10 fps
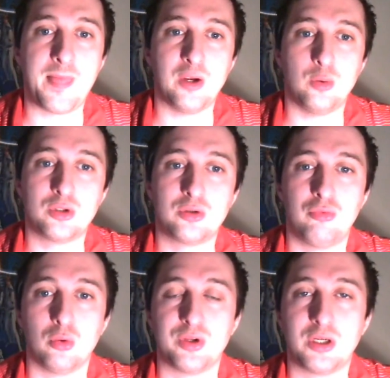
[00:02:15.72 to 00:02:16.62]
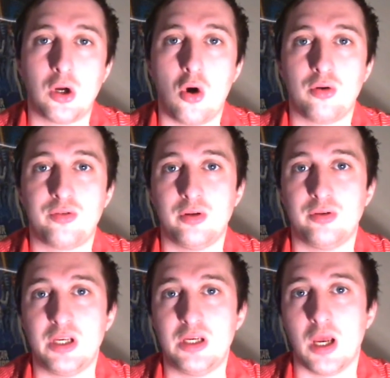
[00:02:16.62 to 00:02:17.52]
It was ruled in court
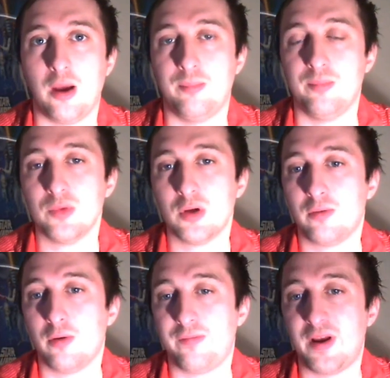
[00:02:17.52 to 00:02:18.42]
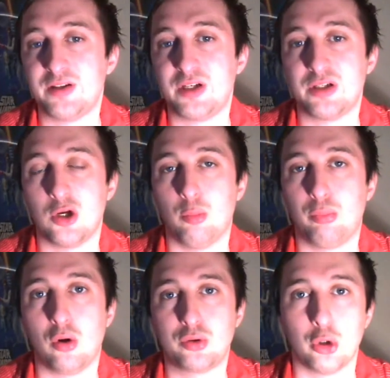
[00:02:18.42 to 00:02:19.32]
that the offences that are
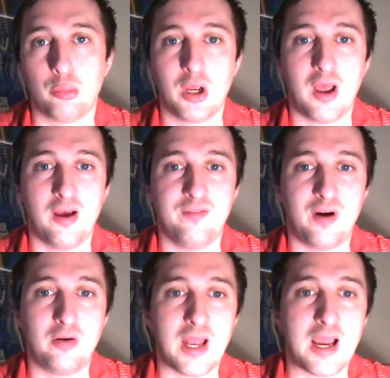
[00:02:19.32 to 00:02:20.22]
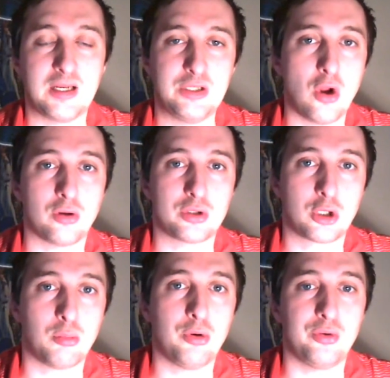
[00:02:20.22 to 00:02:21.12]
brought up are very likely not to
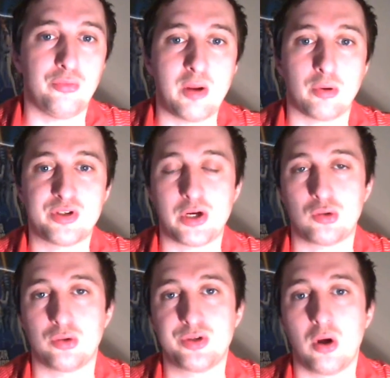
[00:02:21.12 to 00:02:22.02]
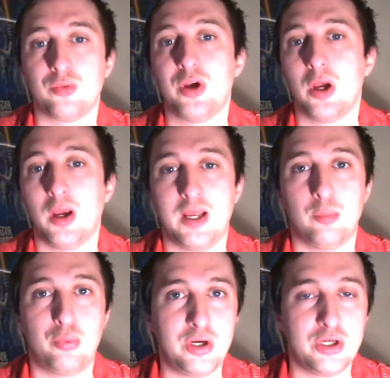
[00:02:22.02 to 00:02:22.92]
come under rape or sexual assault in a
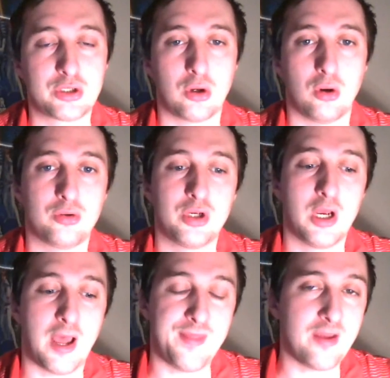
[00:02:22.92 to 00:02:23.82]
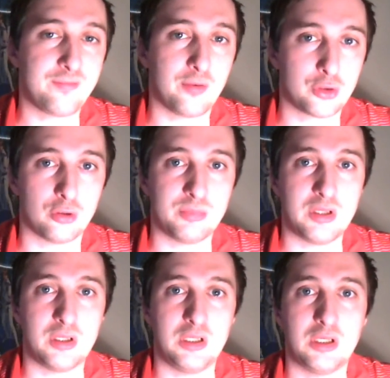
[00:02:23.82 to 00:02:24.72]
British court, and therefore don't
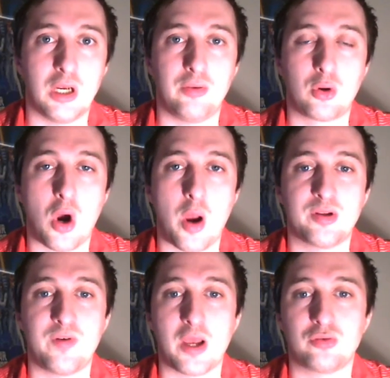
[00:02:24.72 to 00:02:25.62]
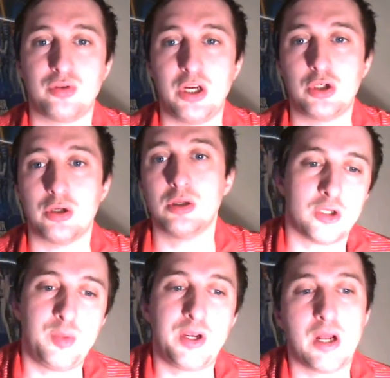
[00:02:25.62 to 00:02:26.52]
meet the requirements for extradition.
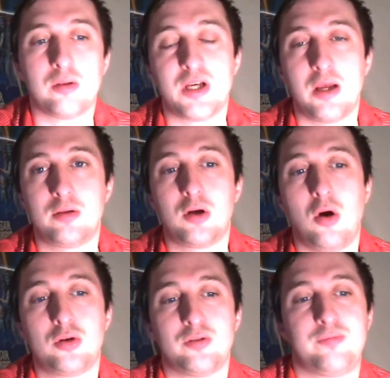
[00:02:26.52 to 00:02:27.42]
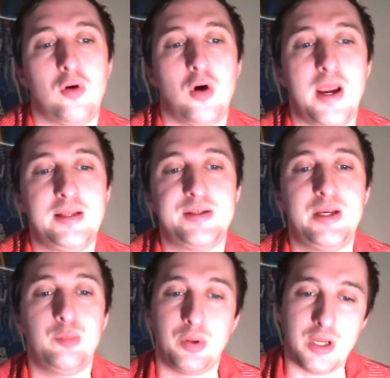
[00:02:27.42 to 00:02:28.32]
Speaking outside the court at
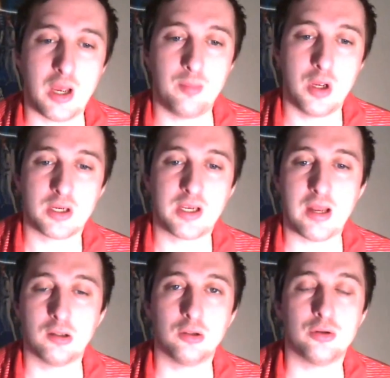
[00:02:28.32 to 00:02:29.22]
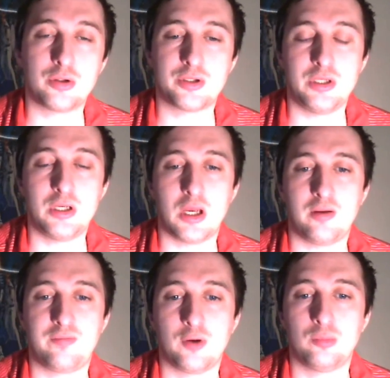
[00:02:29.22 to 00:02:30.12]
4:18 p.m, Ken Loach,
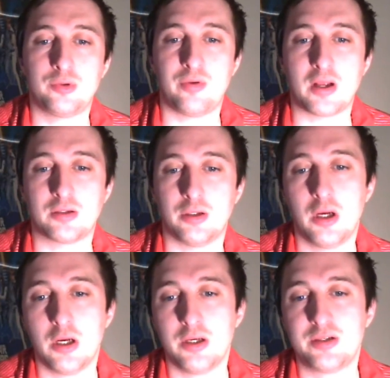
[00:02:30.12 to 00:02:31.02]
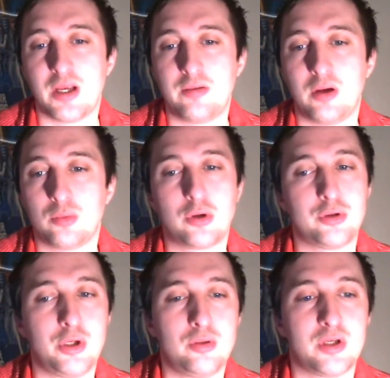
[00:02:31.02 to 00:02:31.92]
the film director, said that it was
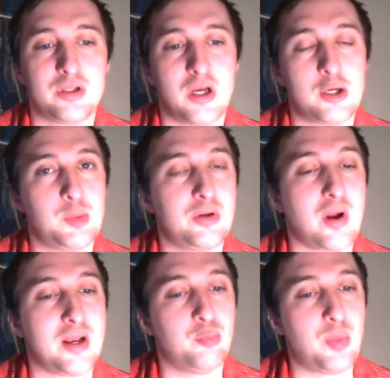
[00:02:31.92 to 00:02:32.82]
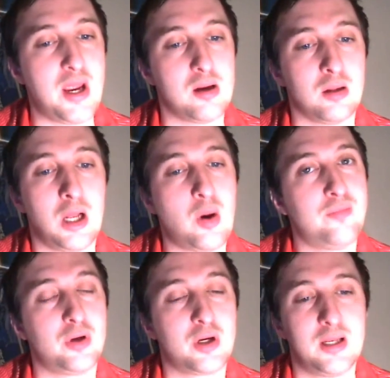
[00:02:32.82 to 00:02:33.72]
good news that Assange had been granted bail.
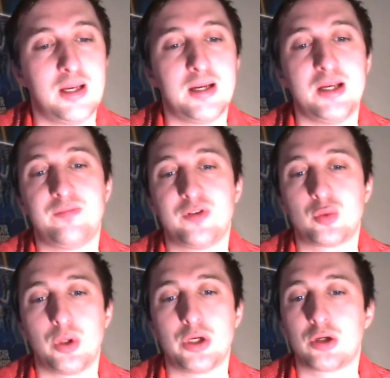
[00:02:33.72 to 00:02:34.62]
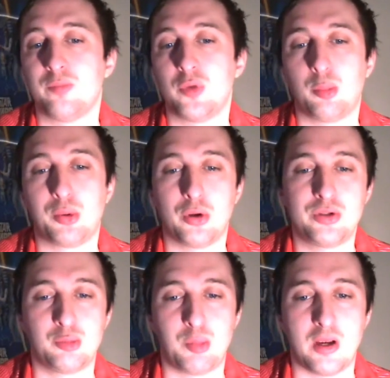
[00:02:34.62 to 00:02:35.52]
However, clearly, if the Swedish government
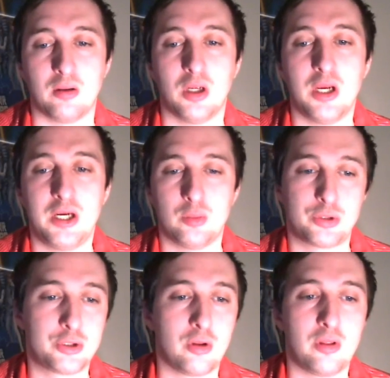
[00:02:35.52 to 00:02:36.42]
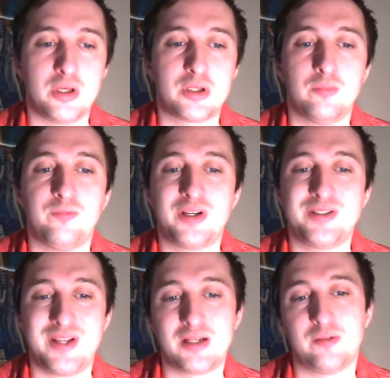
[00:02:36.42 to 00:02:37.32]
opposes bail, it will show that there is some
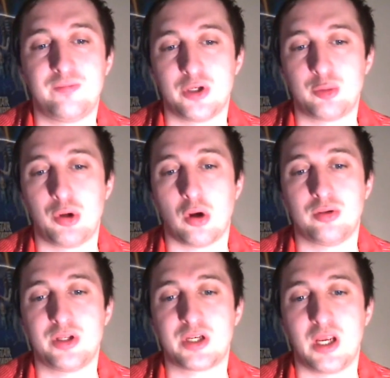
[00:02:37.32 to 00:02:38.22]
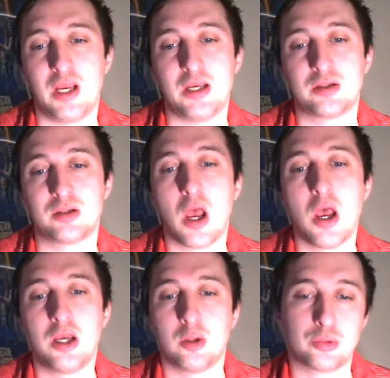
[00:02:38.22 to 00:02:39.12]
vindictiveness beyond this case.
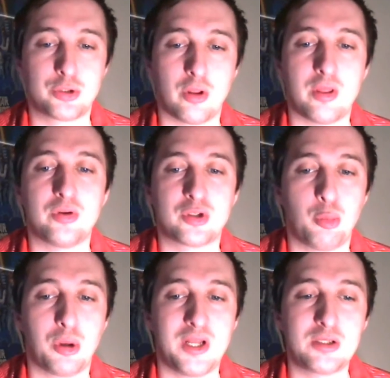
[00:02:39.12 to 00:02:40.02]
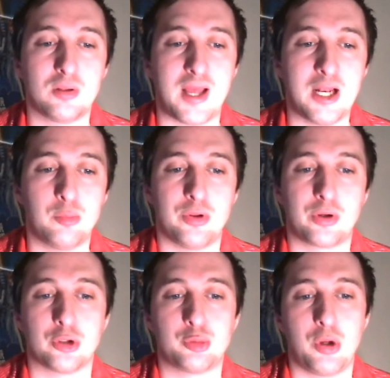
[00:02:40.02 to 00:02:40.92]
It will show that there is some political element
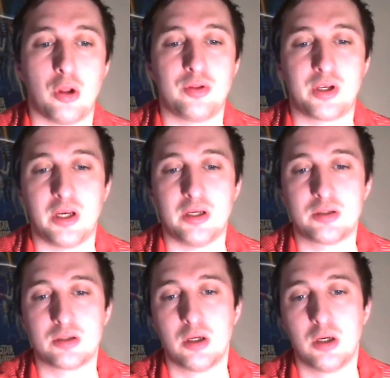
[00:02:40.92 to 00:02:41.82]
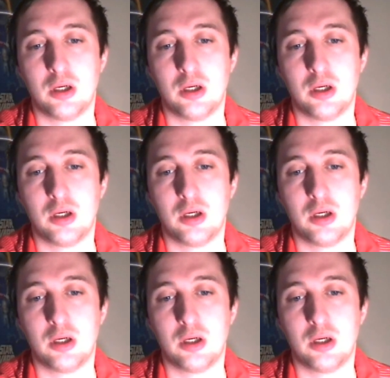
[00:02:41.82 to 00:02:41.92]
that goes beyond the case.